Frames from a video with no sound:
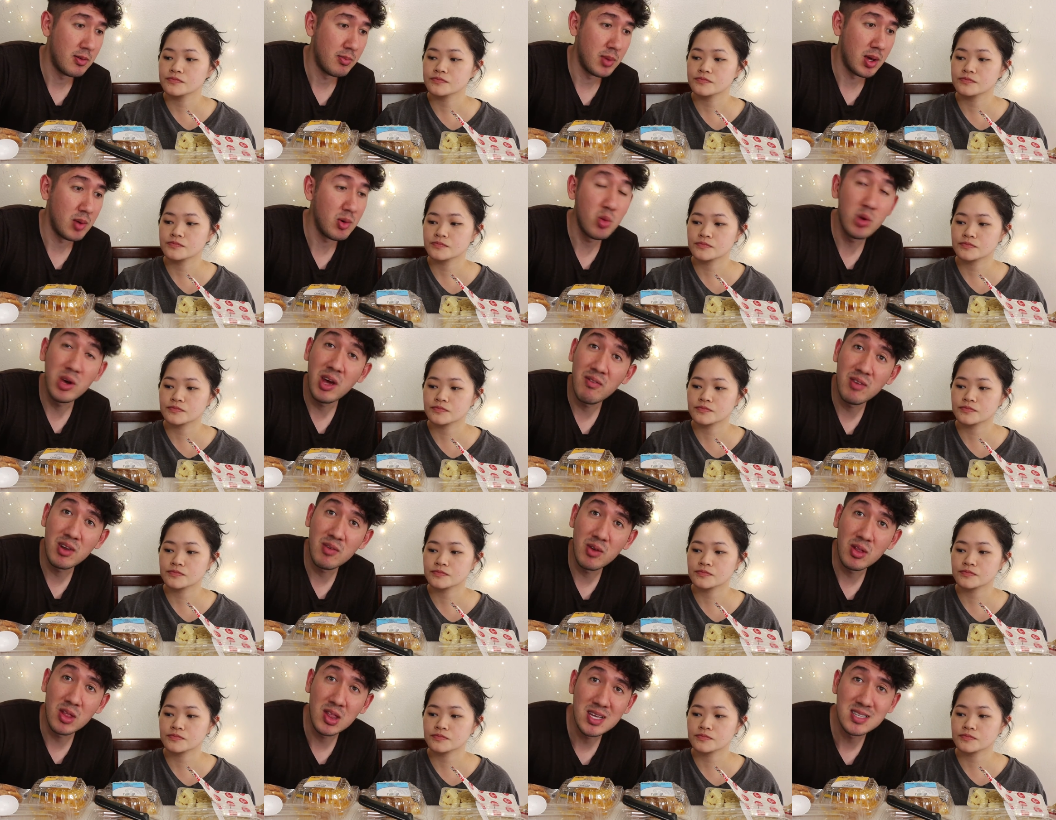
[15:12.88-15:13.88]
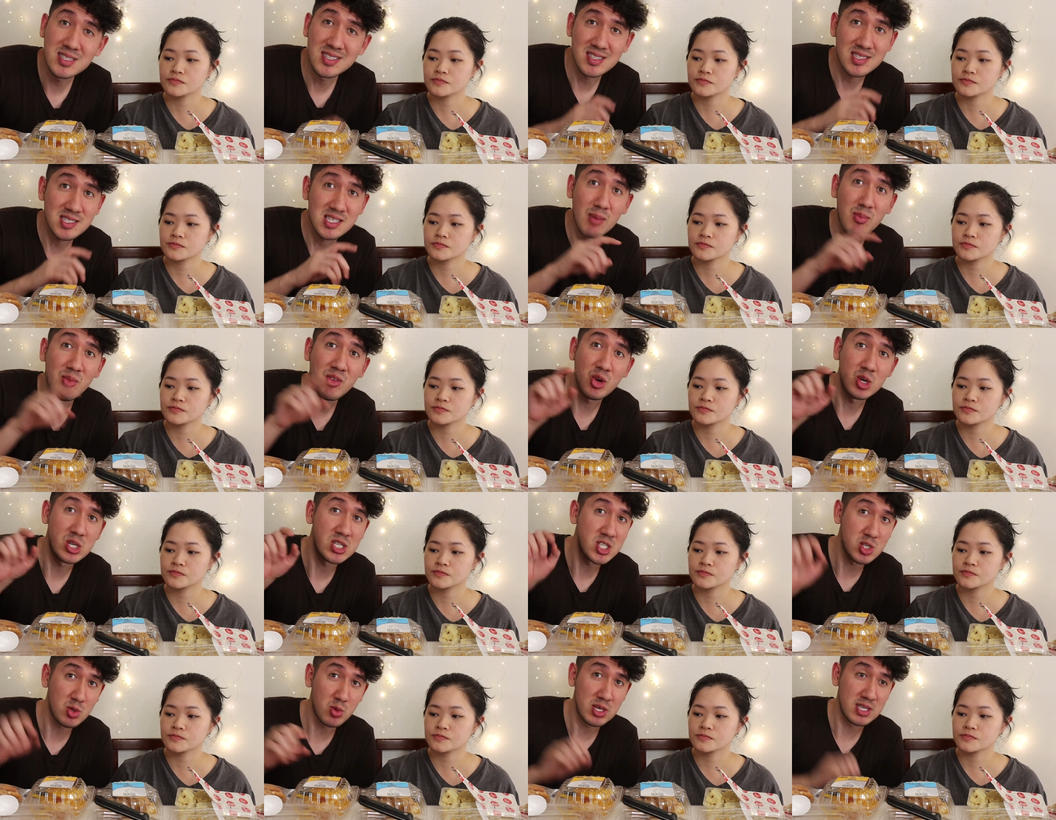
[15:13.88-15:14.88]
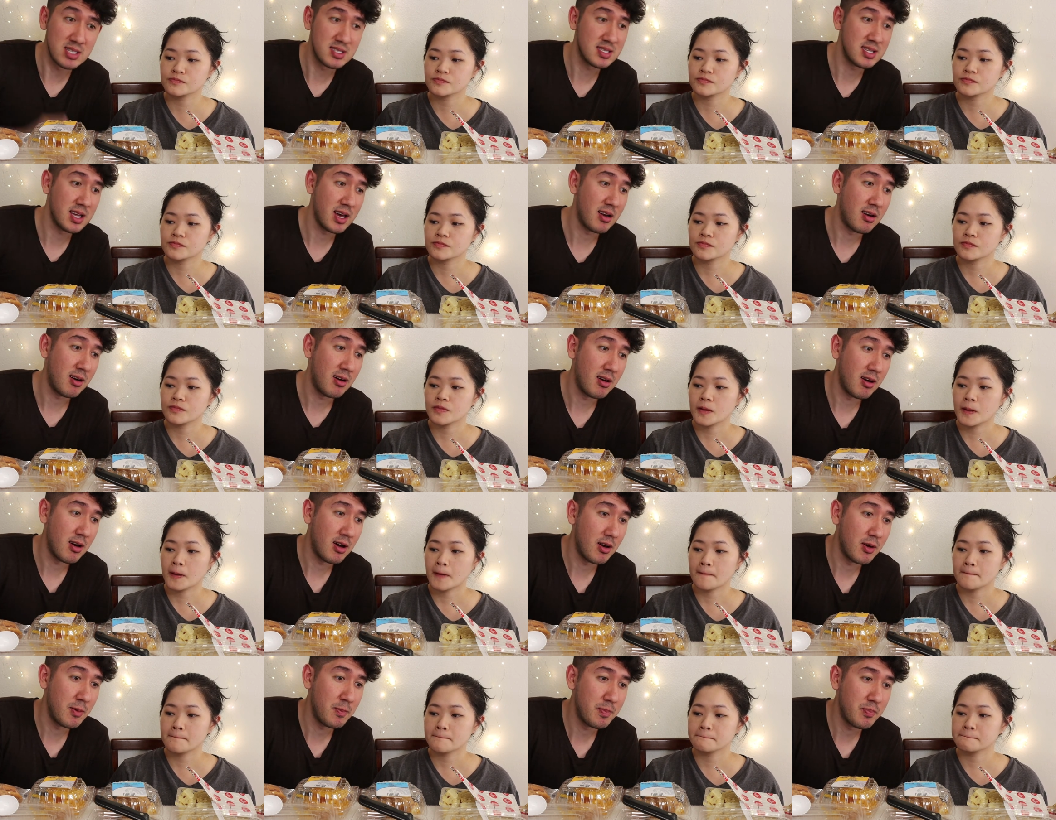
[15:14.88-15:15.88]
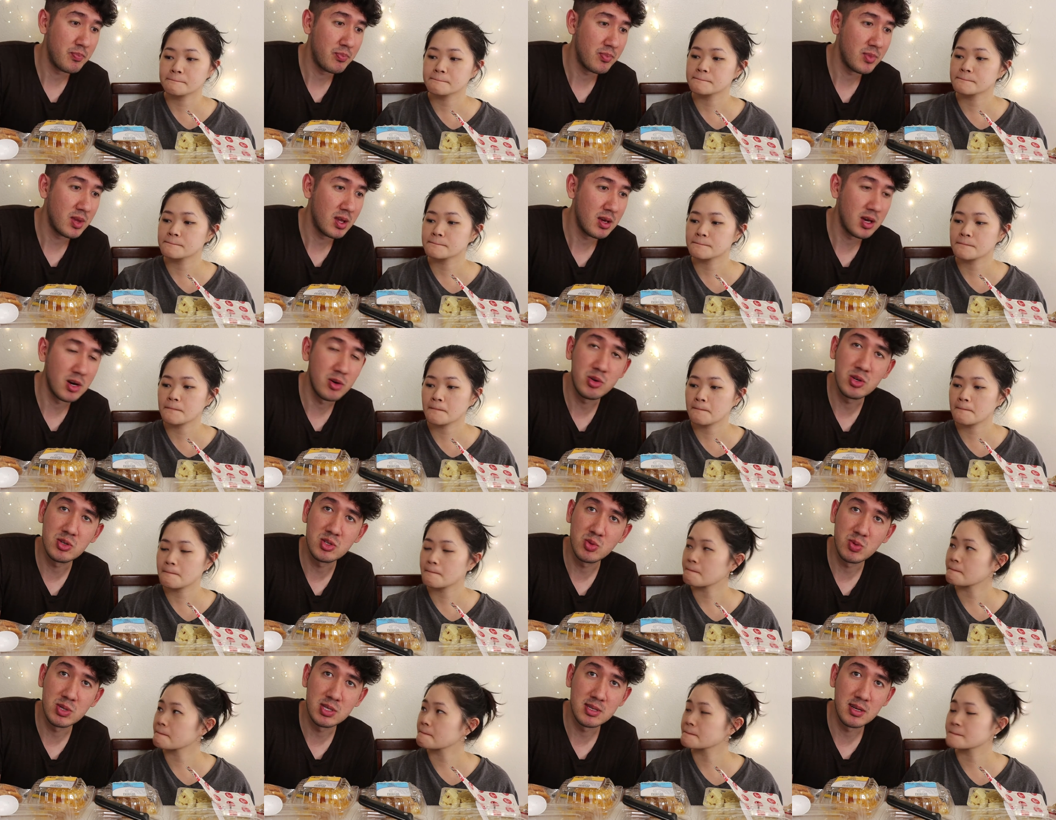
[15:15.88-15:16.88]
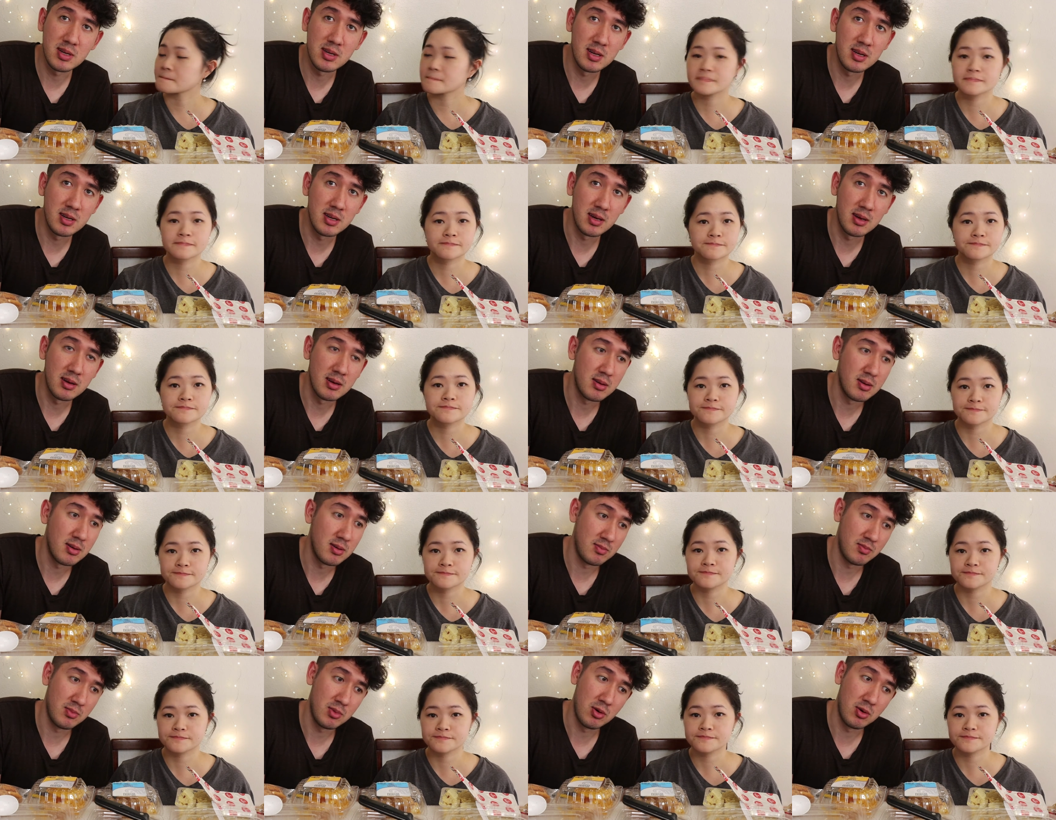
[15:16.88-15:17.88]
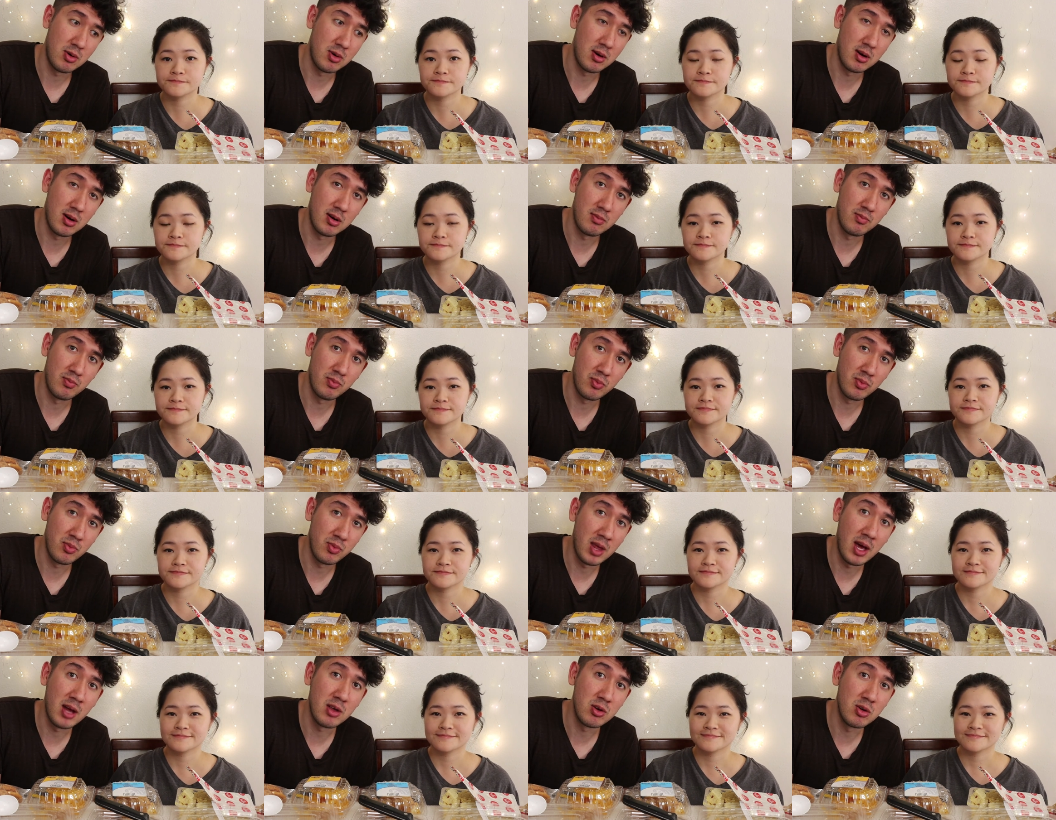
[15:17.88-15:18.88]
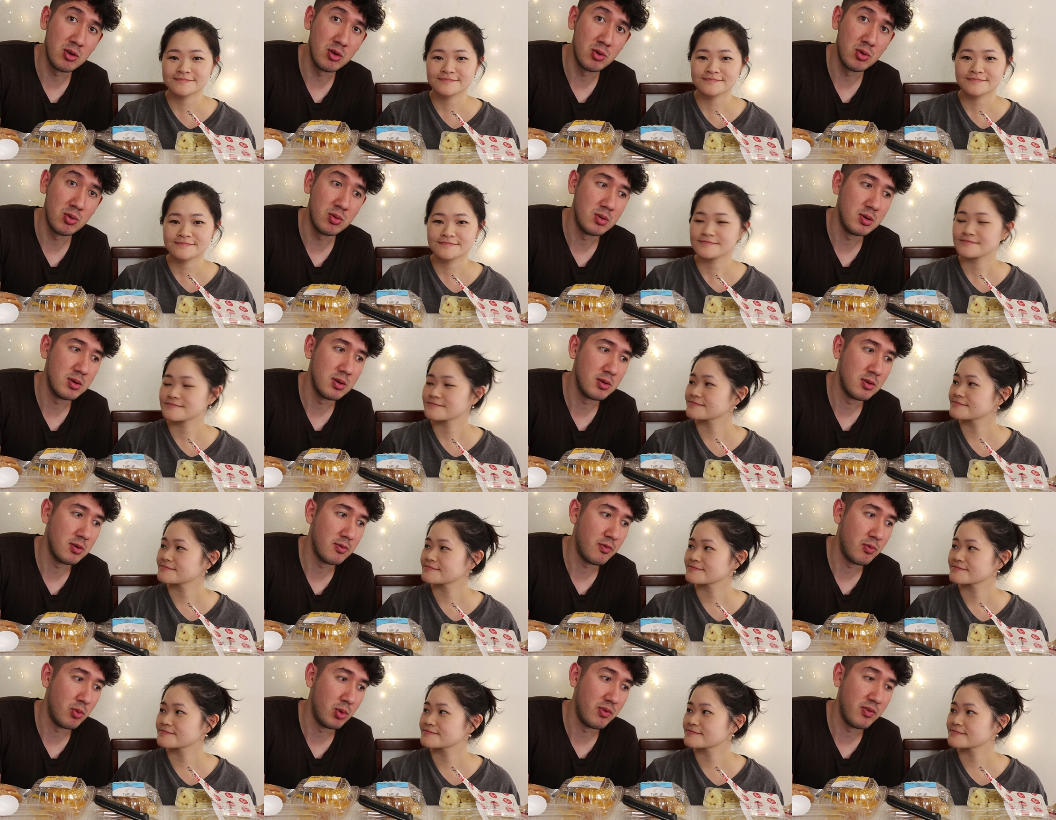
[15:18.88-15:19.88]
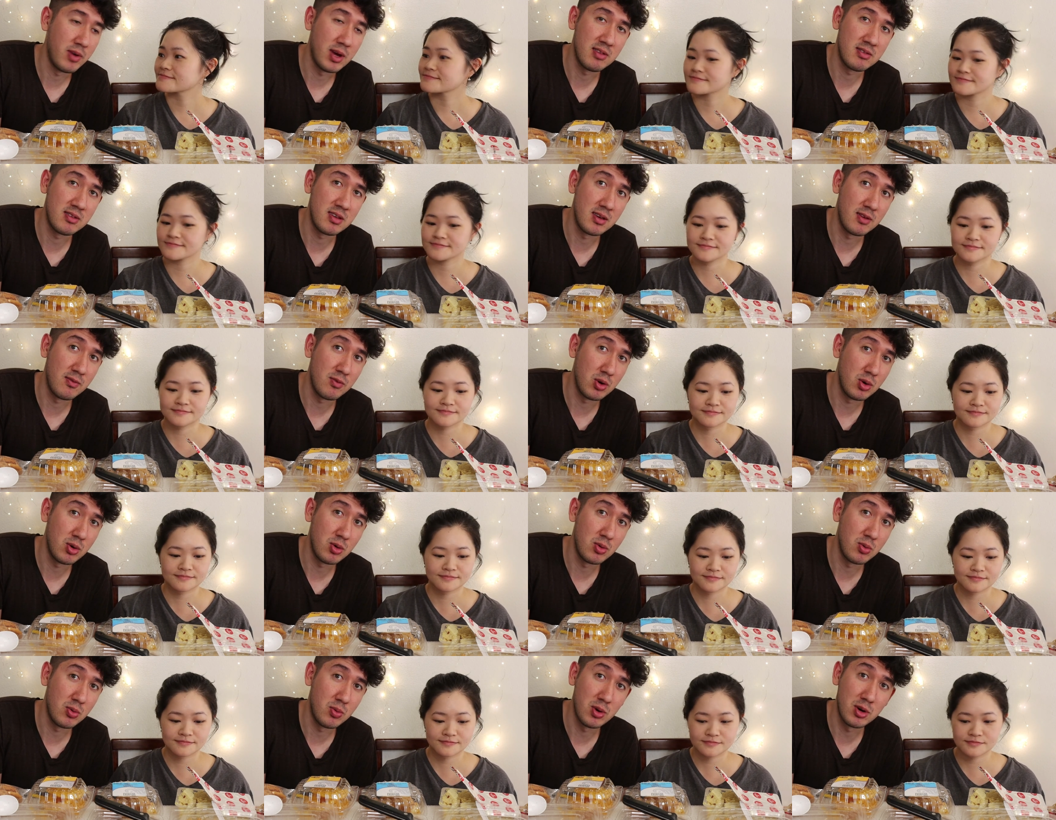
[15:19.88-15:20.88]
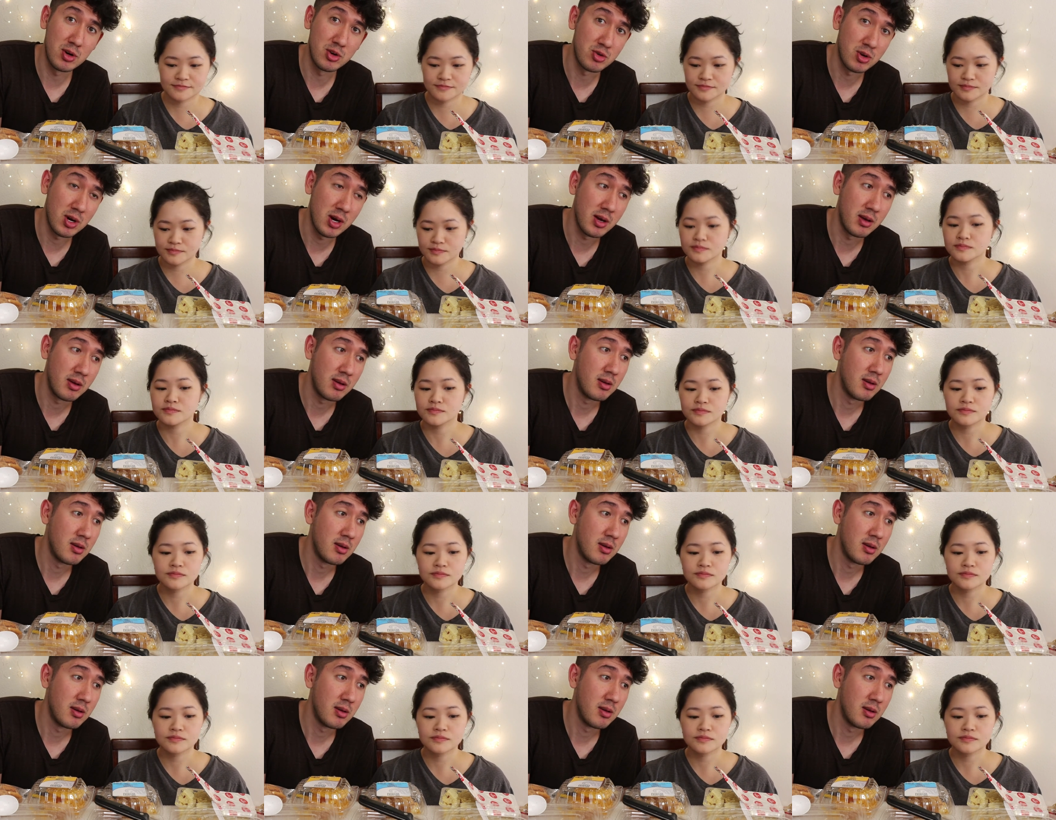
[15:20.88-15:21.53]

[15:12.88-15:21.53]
Speaker 1: Maybe we haven't even listed some of your sweets that are go-to sweets in India or that you would fancy if you were to try.